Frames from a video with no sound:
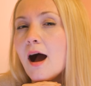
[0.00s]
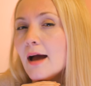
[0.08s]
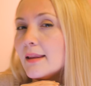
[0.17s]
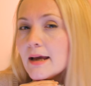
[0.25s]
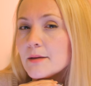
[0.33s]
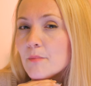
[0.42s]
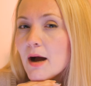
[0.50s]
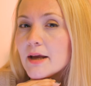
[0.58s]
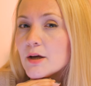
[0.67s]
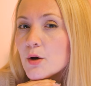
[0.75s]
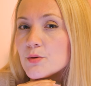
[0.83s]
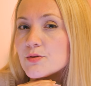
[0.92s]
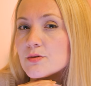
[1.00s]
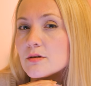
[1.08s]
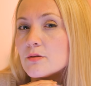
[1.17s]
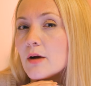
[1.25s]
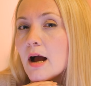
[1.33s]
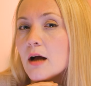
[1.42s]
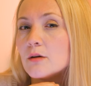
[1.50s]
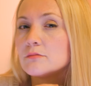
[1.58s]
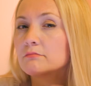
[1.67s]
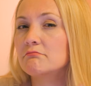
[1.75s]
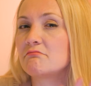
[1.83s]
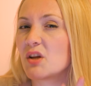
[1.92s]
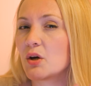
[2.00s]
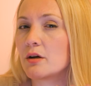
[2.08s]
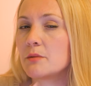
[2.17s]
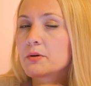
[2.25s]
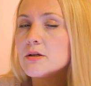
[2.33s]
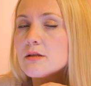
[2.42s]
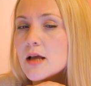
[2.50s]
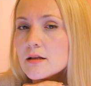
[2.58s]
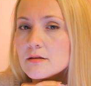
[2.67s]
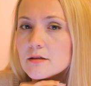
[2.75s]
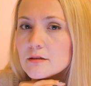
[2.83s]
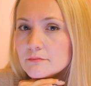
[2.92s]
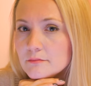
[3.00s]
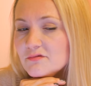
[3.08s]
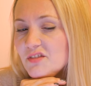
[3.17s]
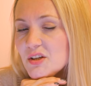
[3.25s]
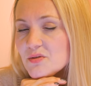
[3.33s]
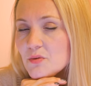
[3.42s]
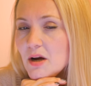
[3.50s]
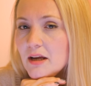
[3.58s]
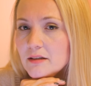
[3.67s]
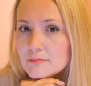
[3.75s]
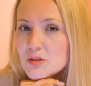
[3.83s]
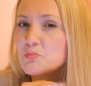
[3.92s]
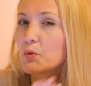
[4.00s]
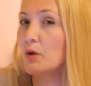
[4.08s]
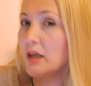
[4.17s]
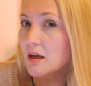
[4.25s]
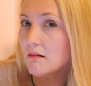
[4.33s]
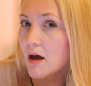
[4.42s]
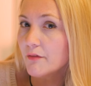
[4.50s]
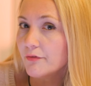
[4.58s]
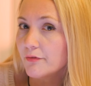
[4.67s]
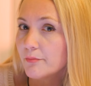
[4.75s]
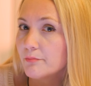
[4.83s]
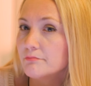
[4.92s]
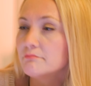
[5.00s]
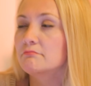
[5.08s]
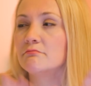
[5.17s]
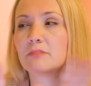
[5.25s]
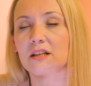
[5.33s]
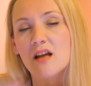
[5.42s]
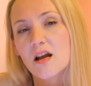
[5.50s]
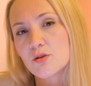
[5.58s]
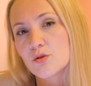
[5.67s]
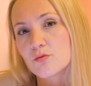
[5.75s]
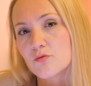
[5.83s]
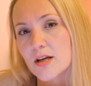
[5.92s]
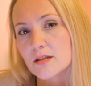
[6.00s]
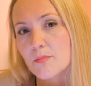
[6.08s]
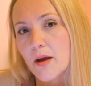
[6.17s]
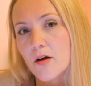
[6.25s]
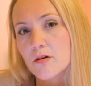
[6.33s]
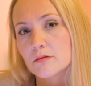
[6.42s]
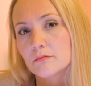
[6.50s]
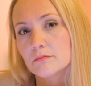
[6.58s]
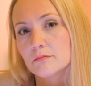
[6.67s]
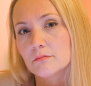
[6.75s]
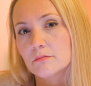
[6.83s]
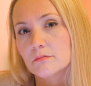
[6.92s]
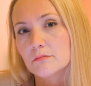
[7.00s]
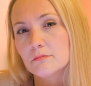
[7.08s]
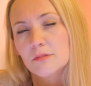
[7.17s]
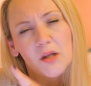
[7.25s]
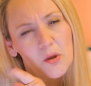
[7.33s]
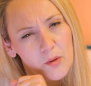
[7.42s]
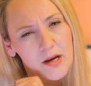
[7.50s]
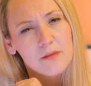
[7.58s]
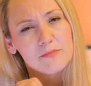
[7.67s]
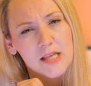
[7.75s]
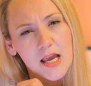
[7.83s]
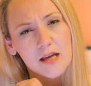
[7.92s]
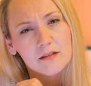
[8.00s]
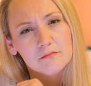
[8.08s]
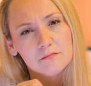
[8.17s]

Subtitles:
I like my ghosts around 30%. Feels right. Spooky enough, but not too transparent. You know what I'm saying?